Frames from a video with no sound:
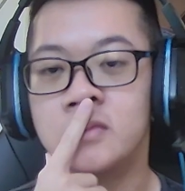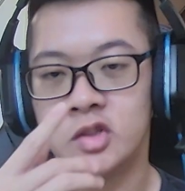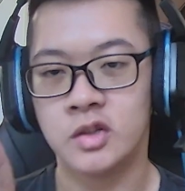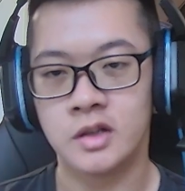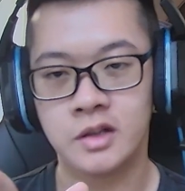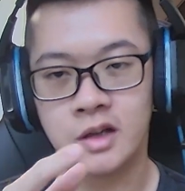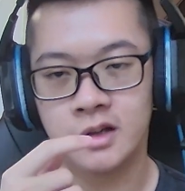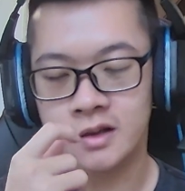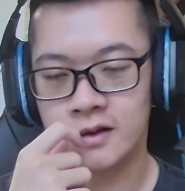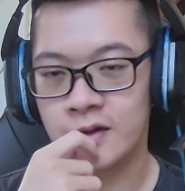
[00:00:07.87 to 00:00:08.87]
So
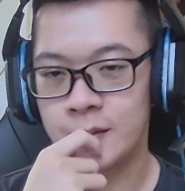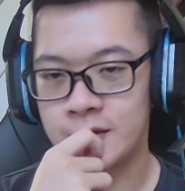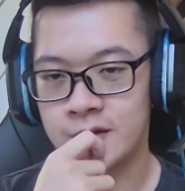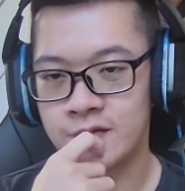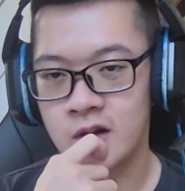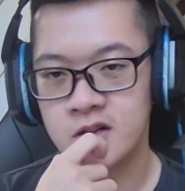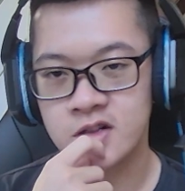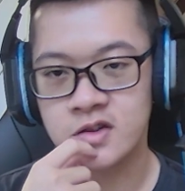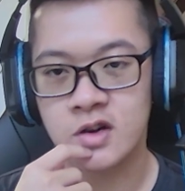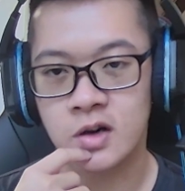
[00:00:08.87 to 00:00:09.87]
the film is
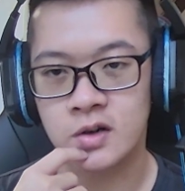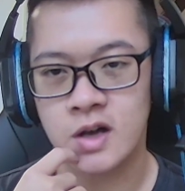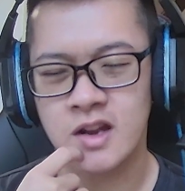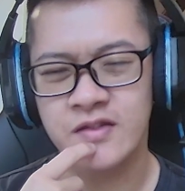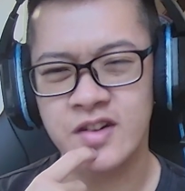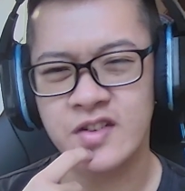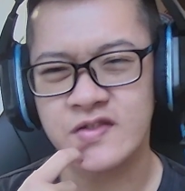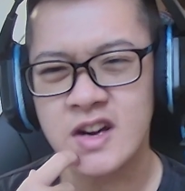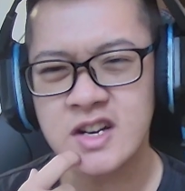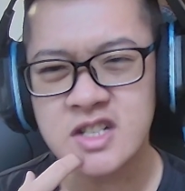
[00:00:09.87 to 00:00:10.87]
Avengers called
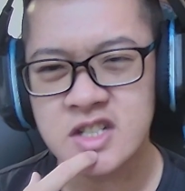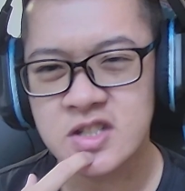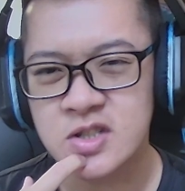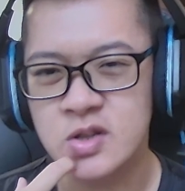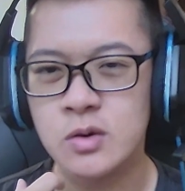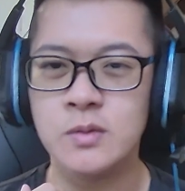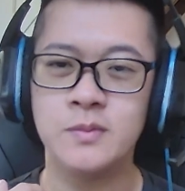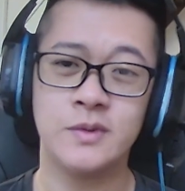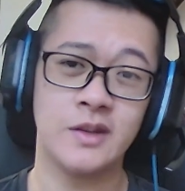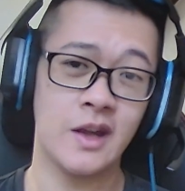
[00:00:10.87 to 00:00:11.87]
Avengers
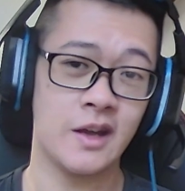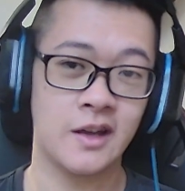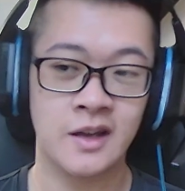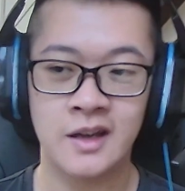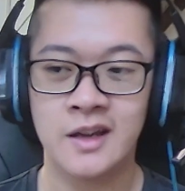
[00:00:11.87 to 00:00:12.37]
Doomsday.